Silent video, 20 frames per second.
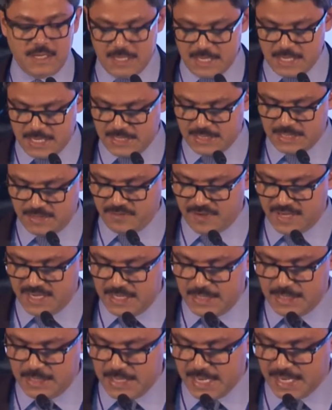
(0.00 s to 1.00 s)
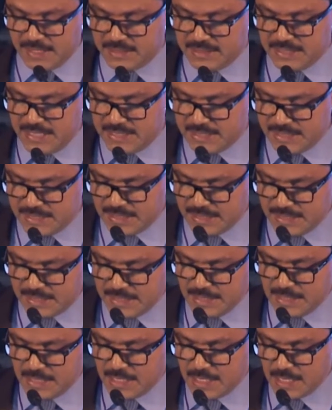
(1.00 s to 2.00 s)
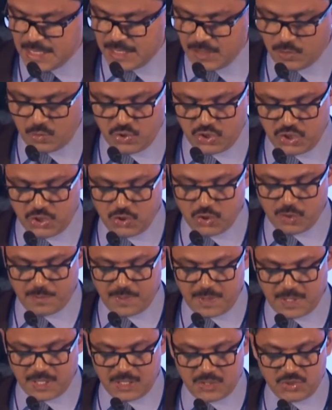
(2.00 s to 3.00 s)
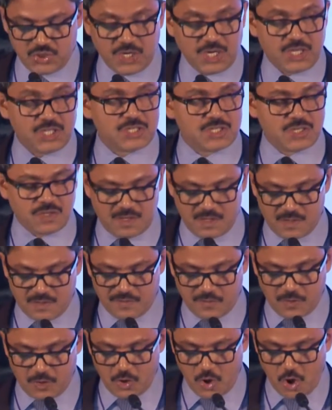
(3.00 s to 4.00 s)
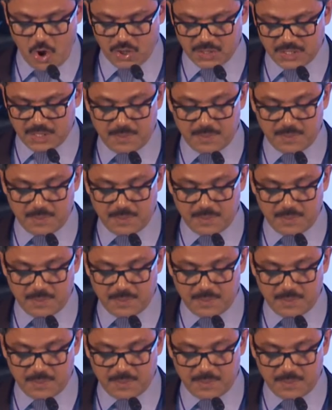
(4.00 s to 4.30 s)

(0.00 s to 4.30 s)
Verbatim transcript: uh, the very exit uh, which Europe uh, cherished uh, for long.